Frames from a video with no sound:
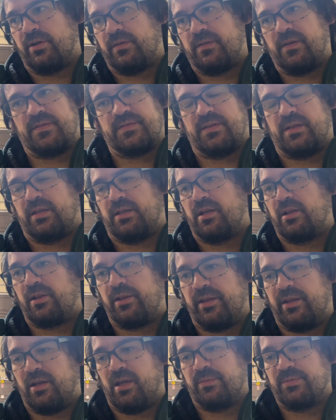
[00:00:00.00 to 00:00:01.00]
things that I could
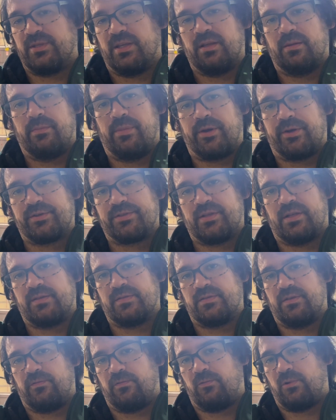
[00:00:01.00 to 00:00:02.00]
clean up to get a better
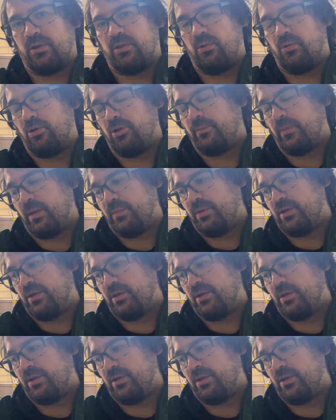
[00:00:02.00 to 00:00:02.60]
sense of where the oil might be